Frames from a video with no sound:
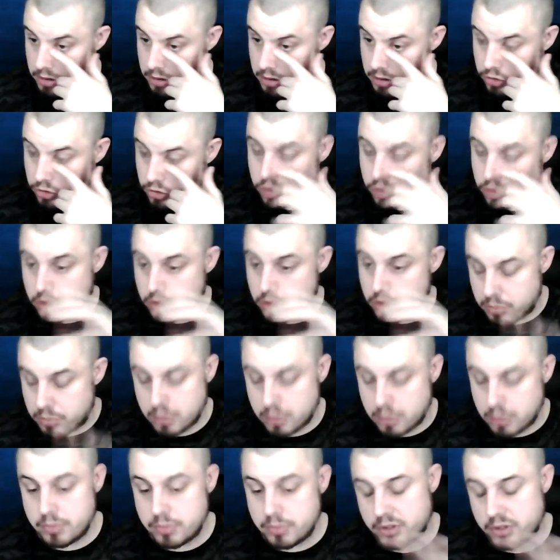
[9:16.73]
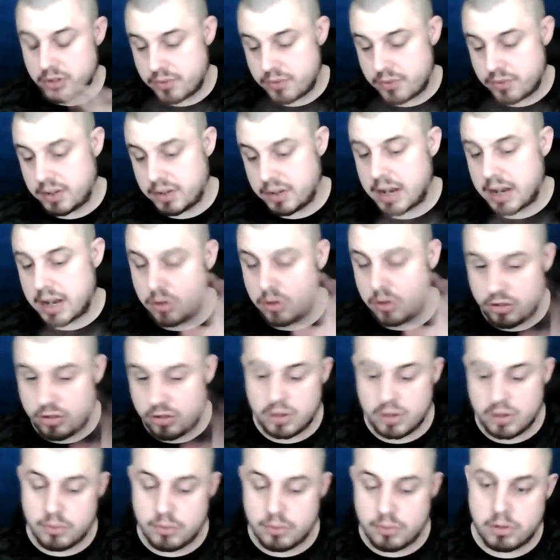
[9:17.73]
Due to the problems and everything else, she
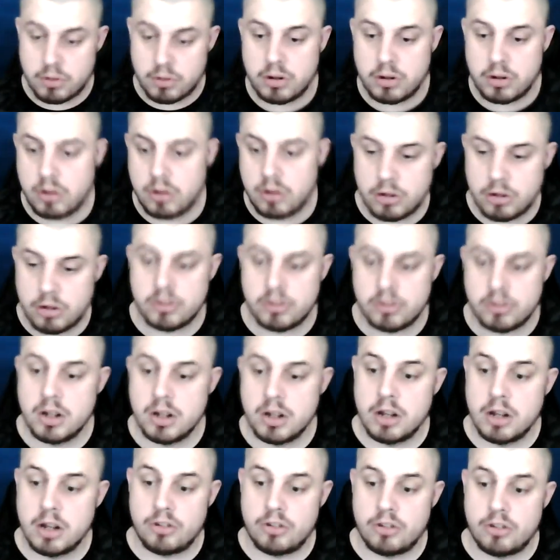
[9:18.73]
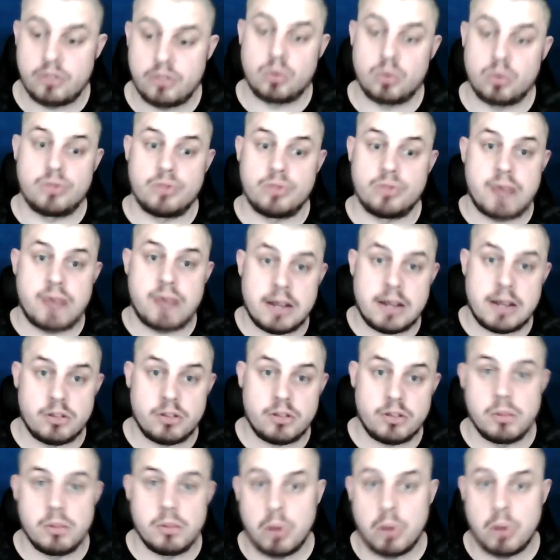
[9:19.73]
seen it with her own eyes. She saw the rats
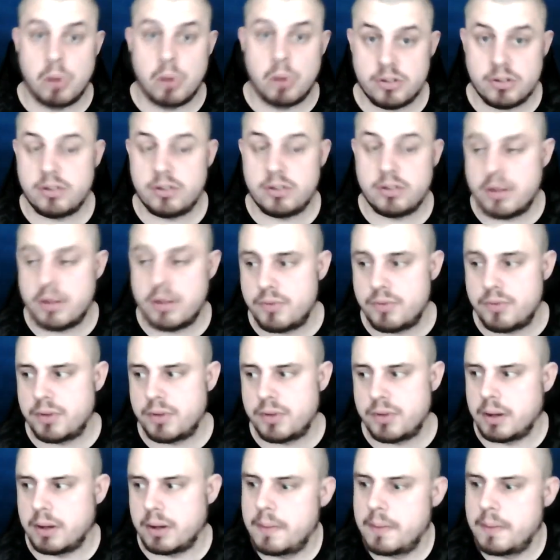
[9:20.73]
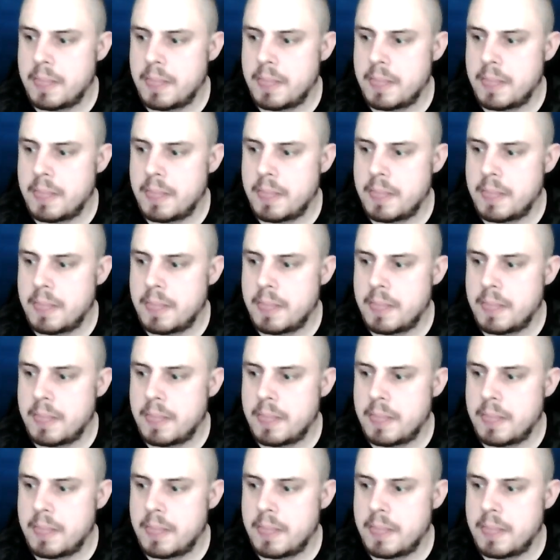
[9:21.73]
and the mice and everything.